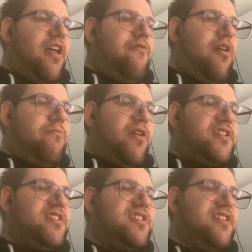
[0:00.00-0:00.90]
they won by
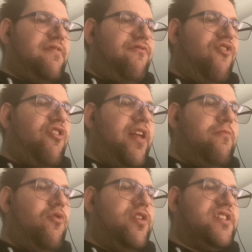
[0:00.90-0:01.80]

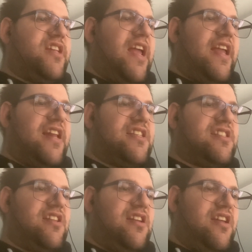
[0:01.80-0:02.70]
14 points
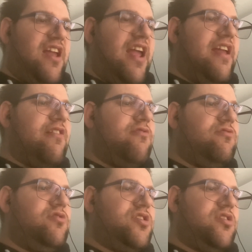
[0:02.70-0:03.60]
against the
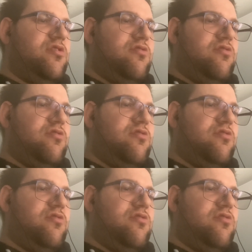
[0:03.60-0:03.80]
Eagles.